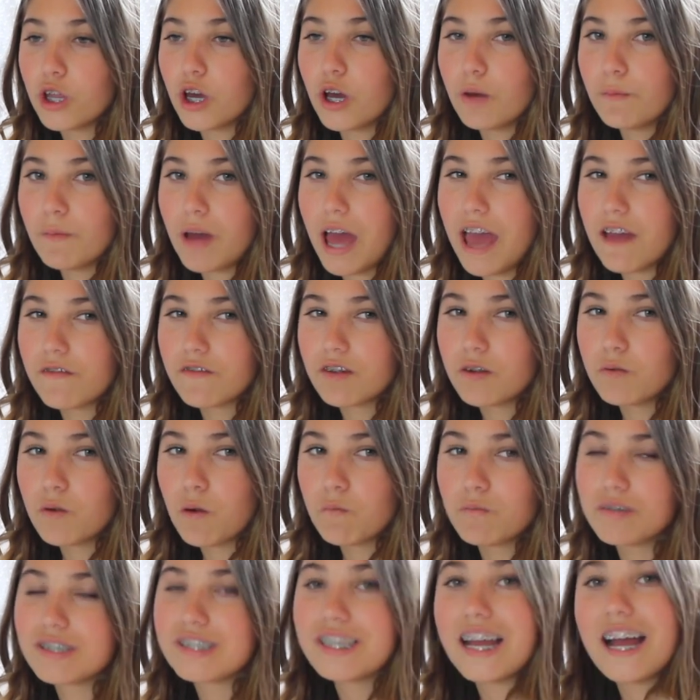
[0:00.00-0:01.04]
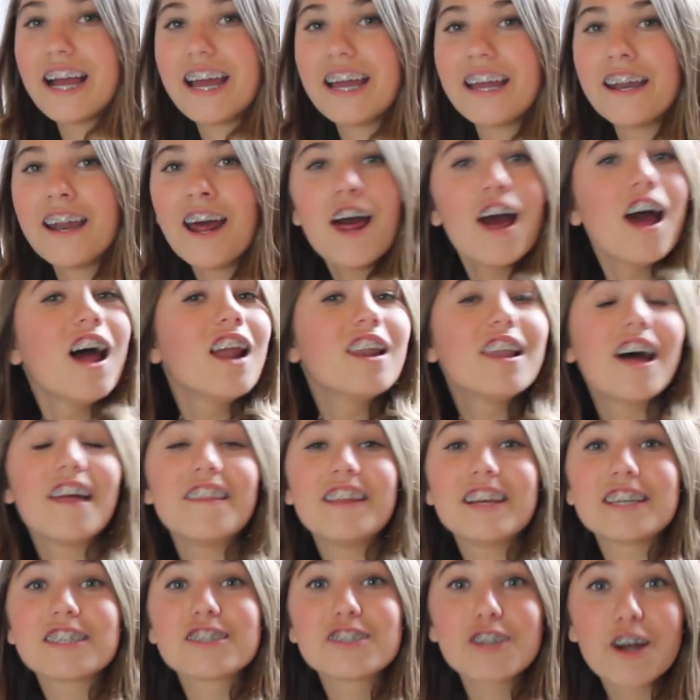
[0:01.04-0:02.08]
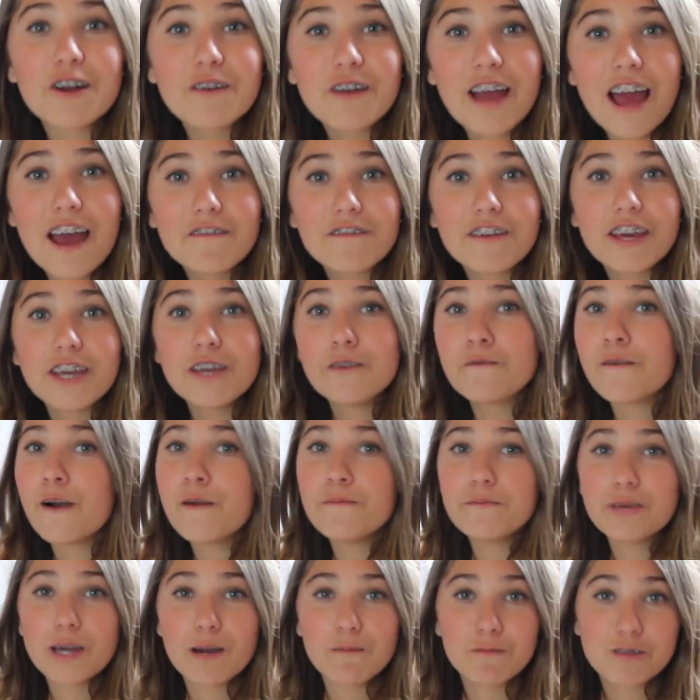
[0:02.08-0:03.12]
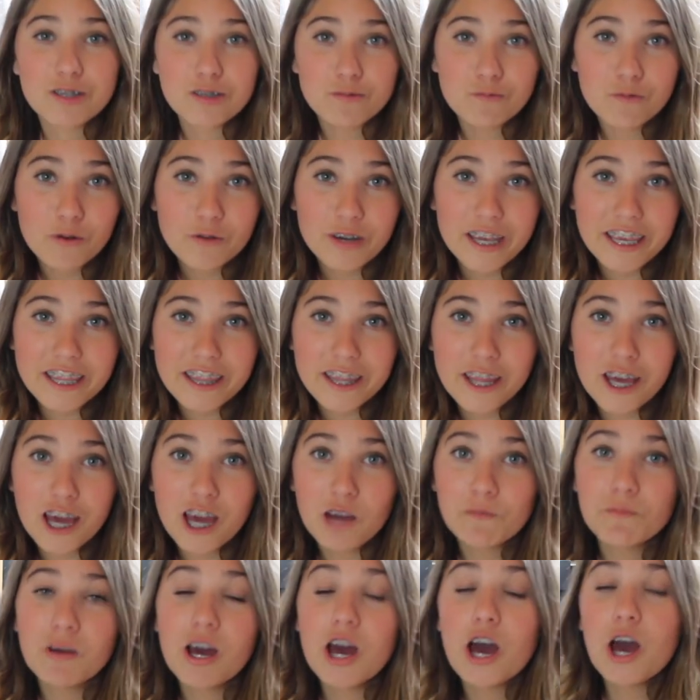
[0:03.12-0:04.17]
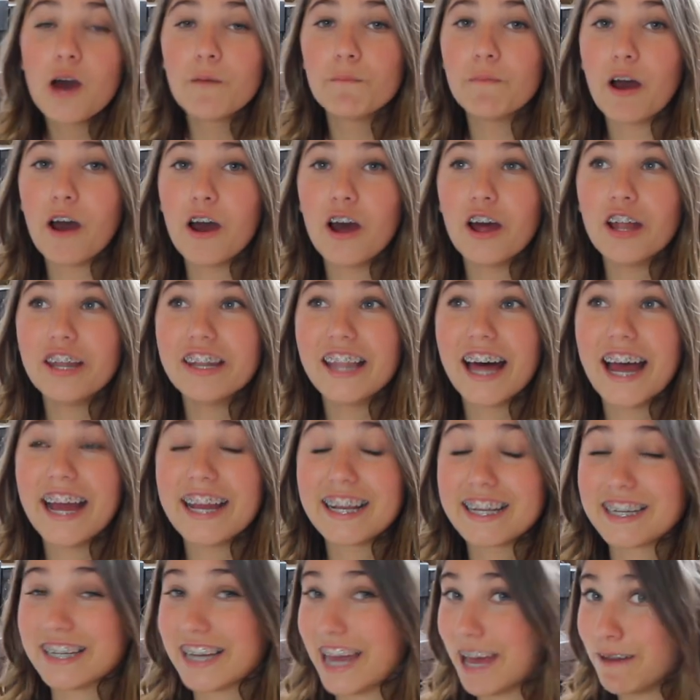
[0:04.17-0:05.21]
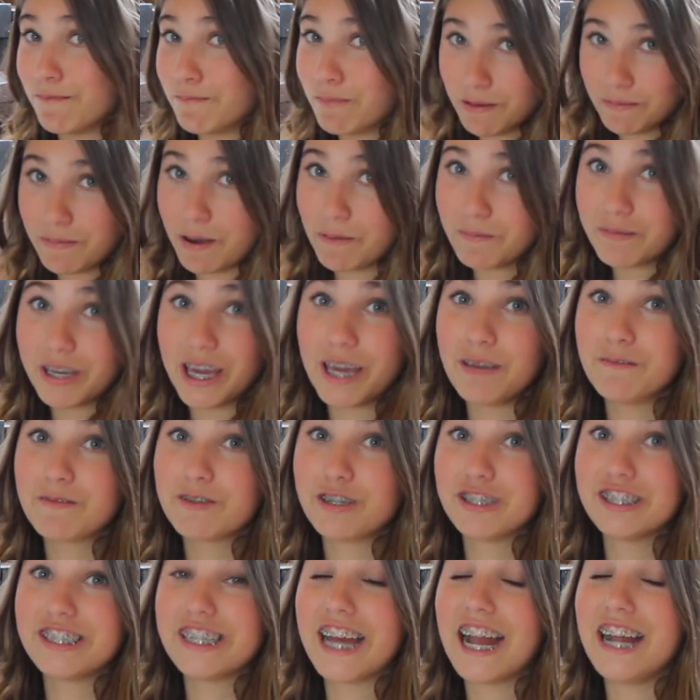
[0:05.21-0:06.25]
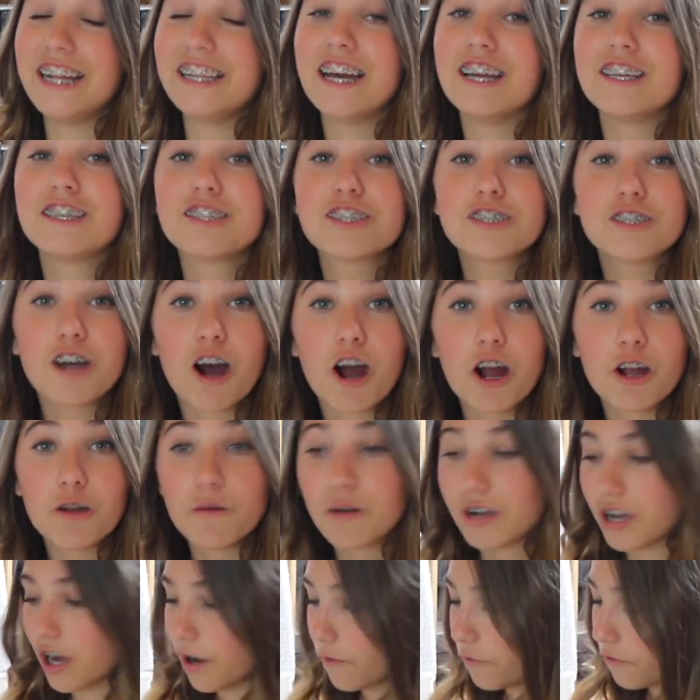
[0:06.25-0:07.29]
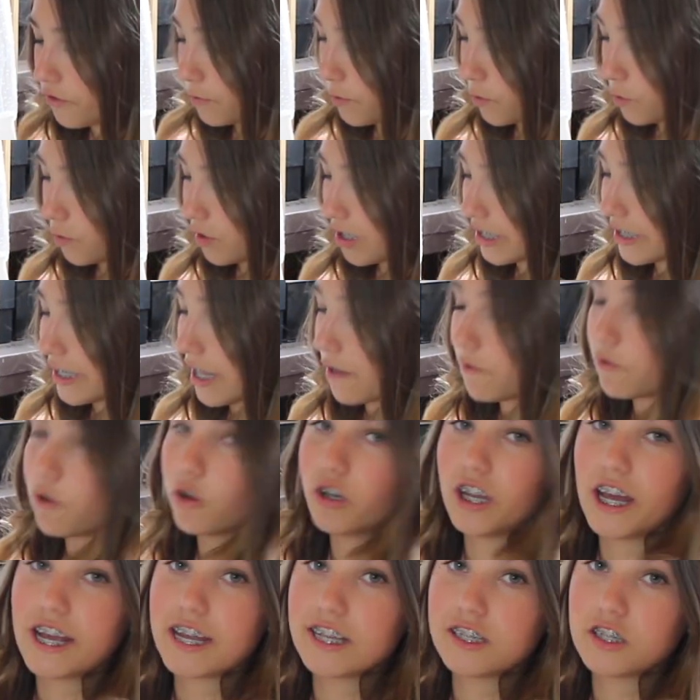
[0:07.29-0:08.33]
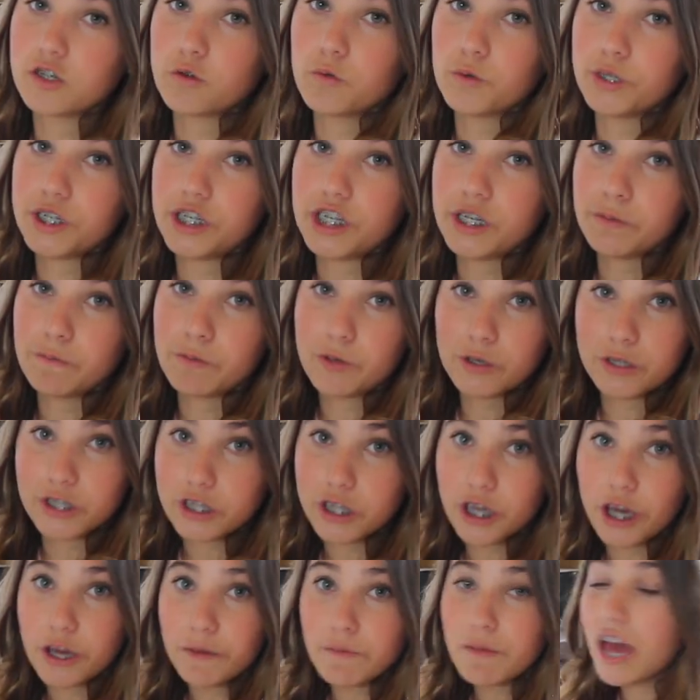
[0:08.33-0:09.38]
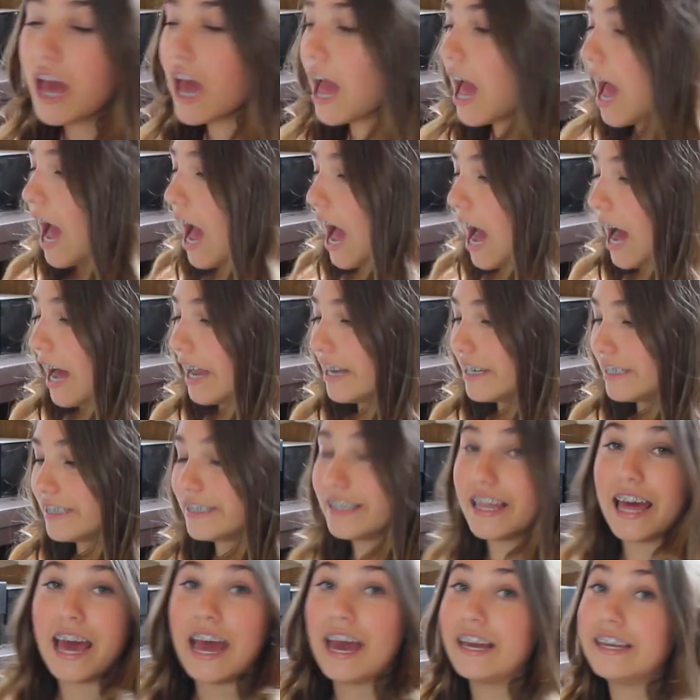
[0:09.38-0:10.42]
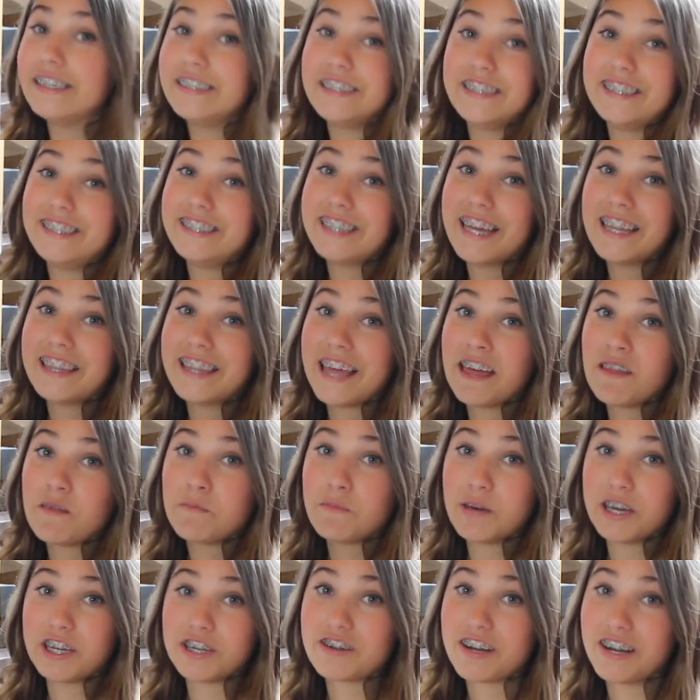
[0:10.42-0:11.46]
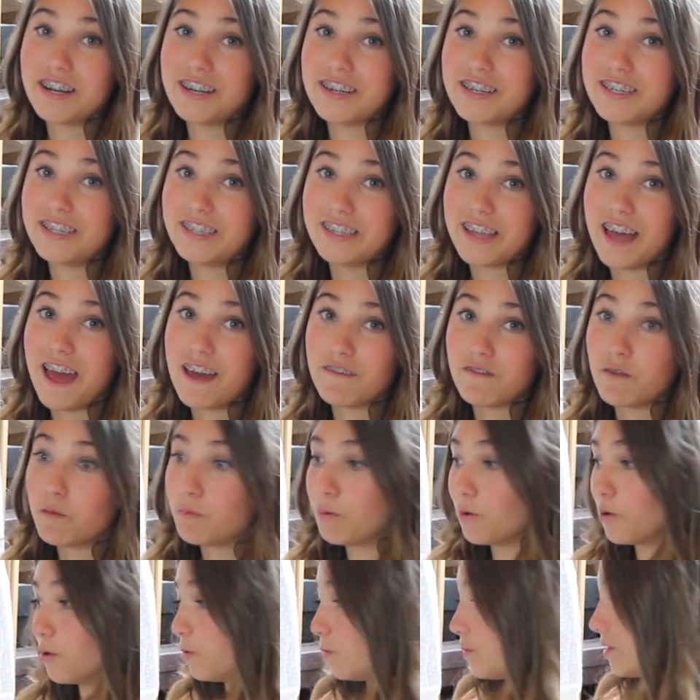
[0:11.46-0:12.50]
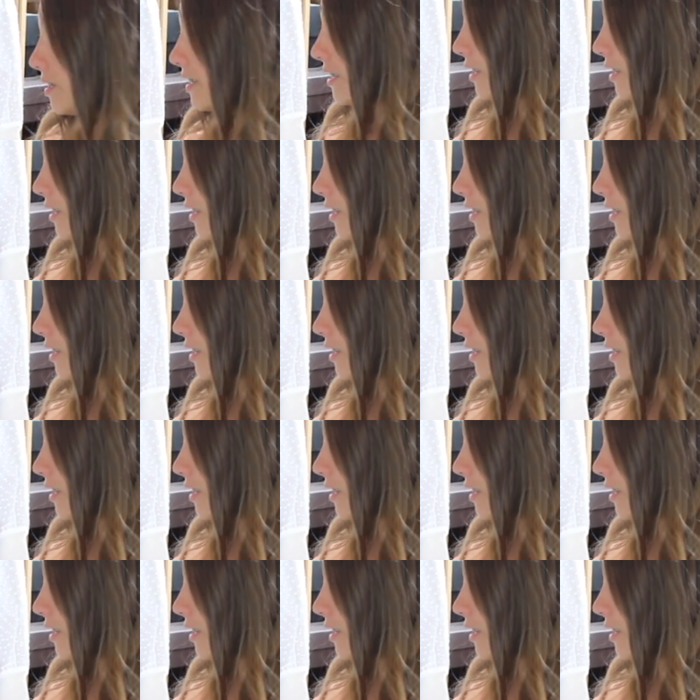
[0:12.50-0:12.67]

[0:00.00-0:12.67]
them, everyone was saying like they're so heavy, you won't be able to walk in them. But like my mum keeps on saying they're so comfortable because they've got like a squishy bottom, and she said they're the best trainers she's ever bought,